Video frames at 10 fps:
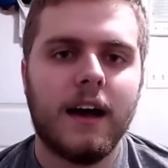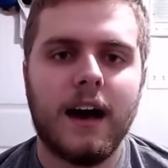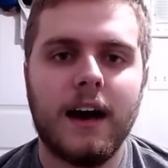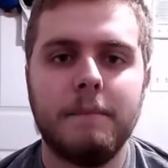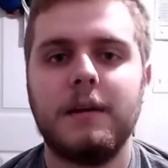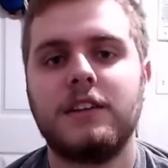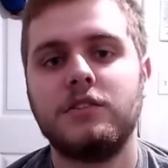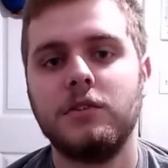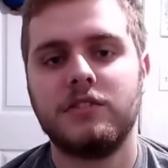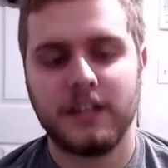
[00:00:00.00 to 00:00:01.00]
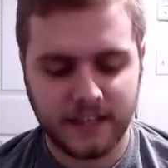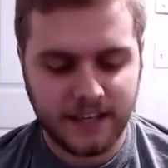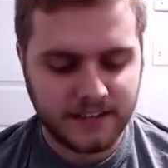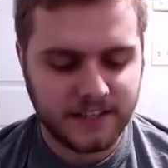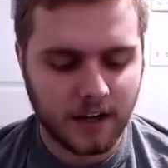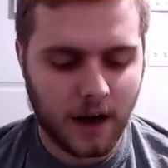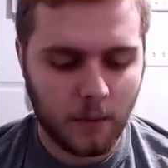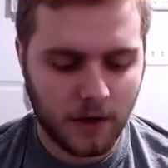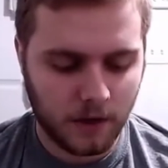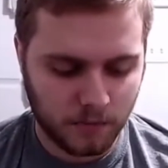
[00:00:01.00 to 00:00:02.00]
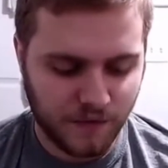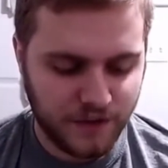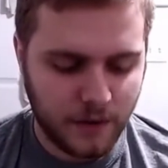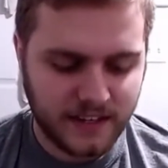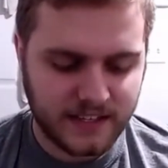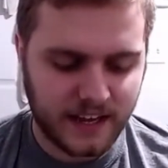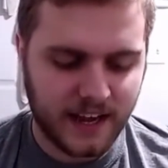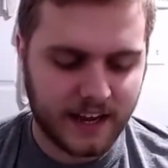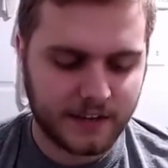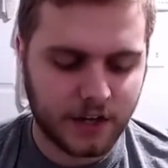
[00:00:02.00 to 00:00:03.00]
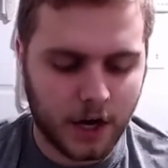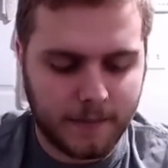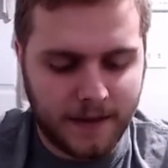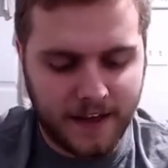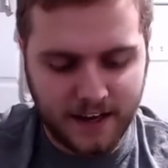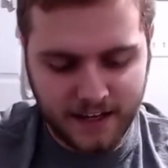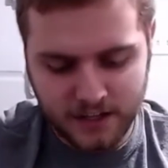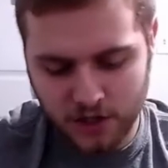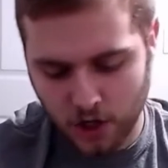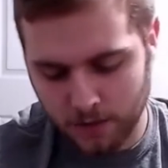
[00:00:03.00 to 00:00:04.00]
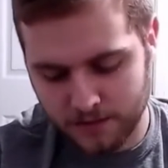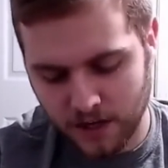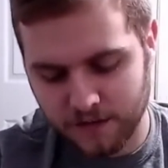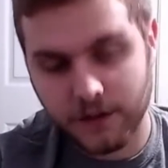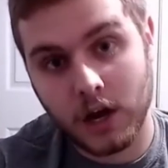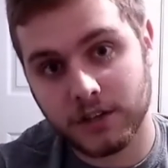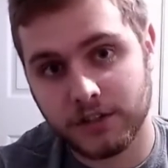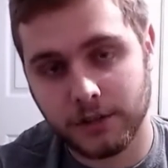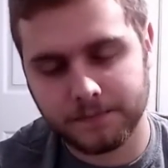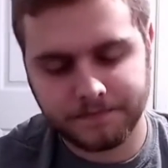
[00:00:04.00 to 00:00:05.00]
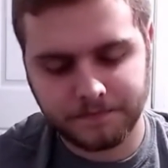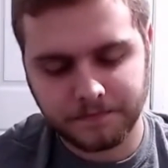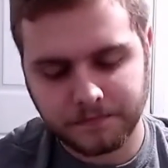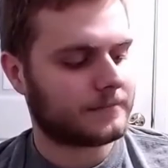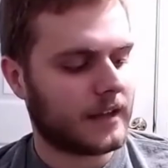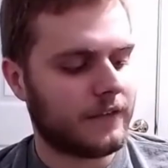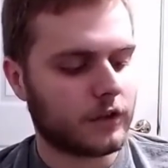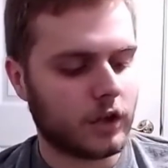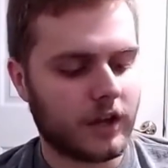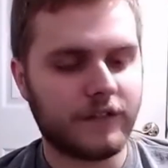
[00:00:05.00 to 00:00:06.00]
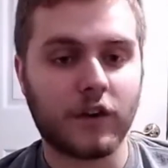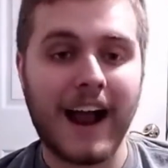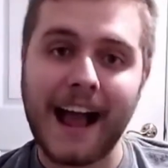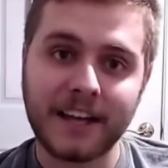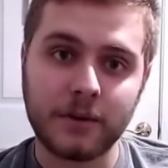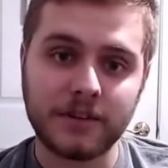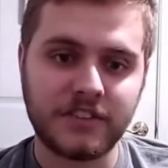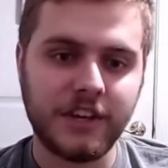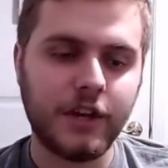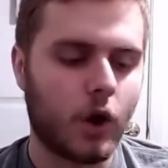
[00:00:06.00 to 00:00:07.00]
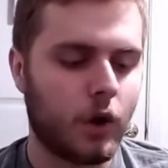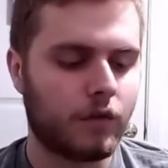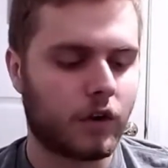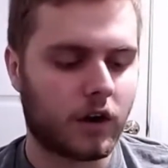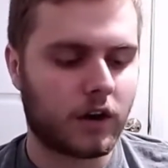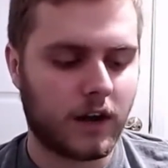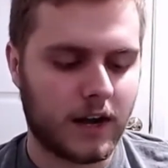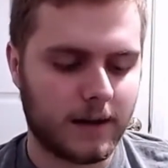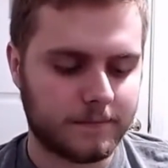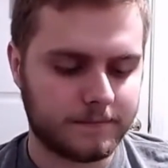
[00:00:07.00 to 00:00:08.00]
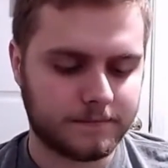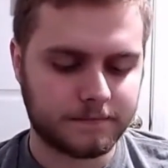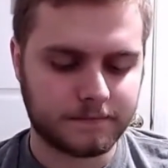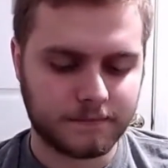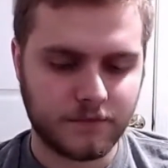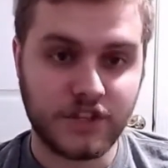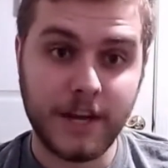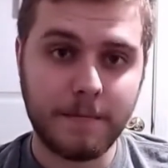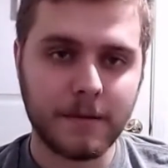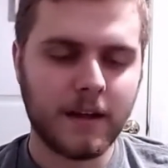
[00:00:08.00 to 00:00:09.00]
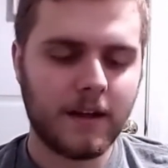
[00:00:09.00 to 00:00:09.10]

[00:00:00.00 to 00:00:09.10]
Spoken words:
But as soon as it gets here, I will review it and talk about that in terms of the costume. If you're looking for accuracy over cheap,